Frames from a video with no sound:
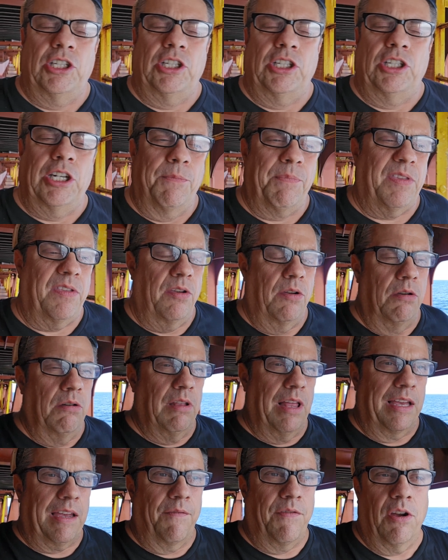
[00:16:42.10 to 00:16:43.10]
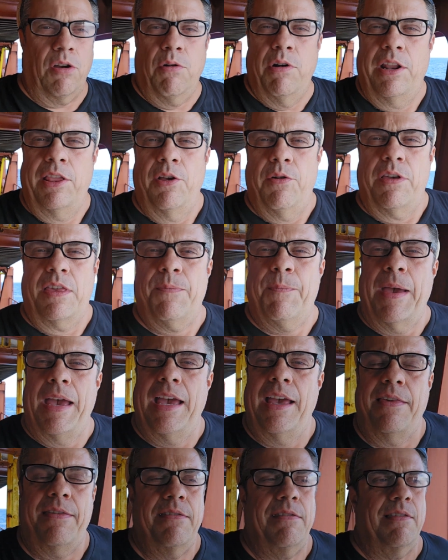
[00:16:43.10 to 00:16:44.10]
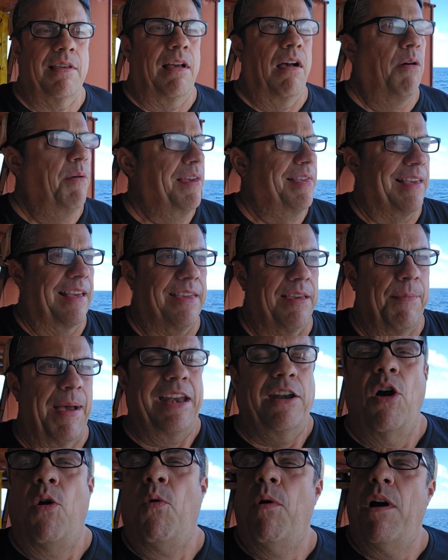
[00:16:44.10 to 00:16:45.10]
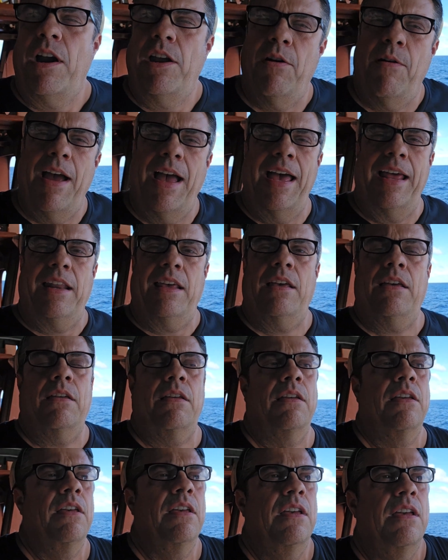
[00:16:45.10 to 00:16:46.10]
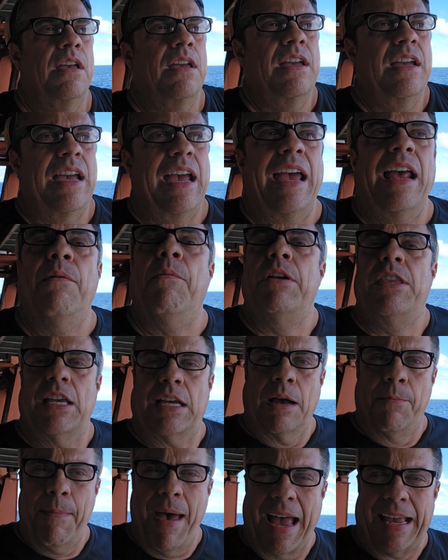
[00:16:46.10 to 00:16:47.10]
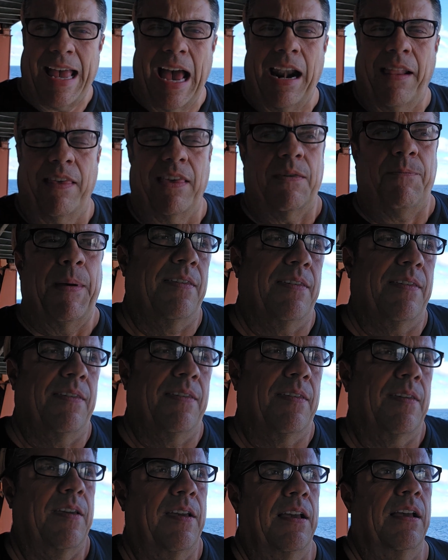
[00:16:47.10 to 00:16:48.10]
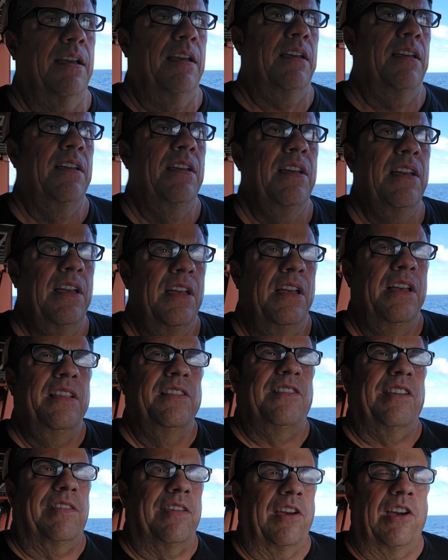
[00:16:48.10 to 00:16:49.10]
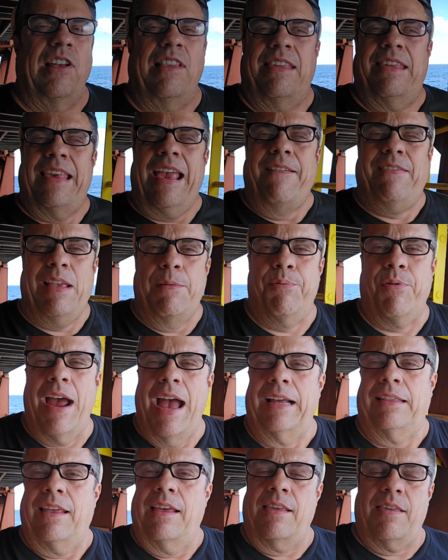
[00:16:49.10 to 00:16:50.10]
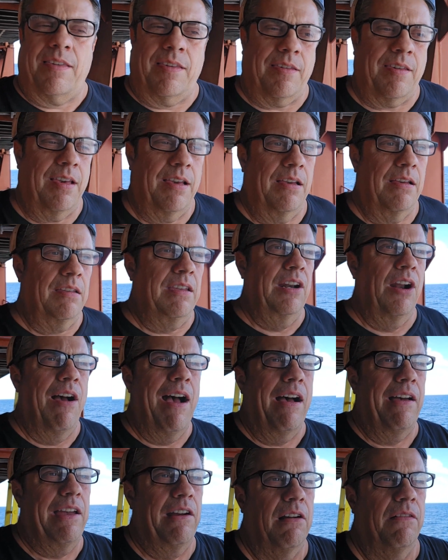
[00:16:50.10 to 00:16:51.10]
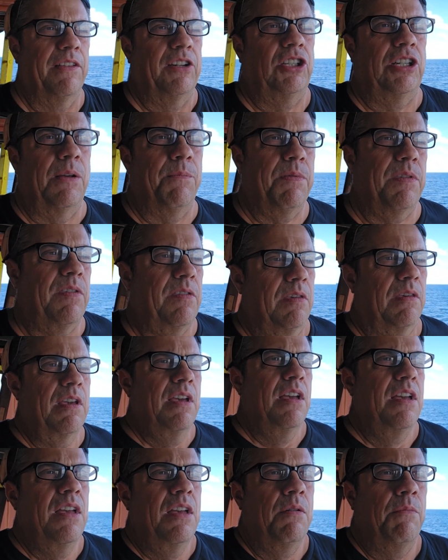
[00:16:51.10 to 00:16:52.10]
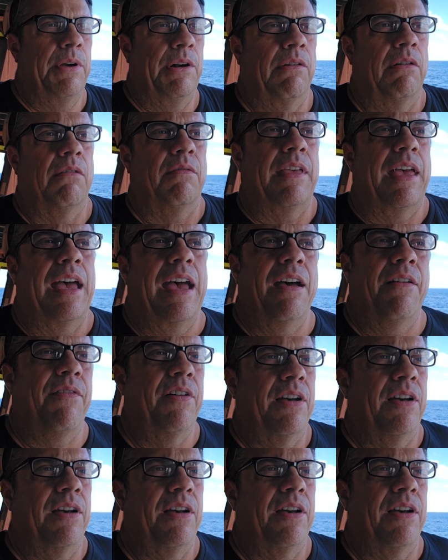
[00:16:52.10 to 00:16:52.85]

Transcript: on ships too. Like if you're going into a space, always let somebody know where you're at. And when you come back out of the space, it's just a good safety practice. You know, out here on the ships, we don't have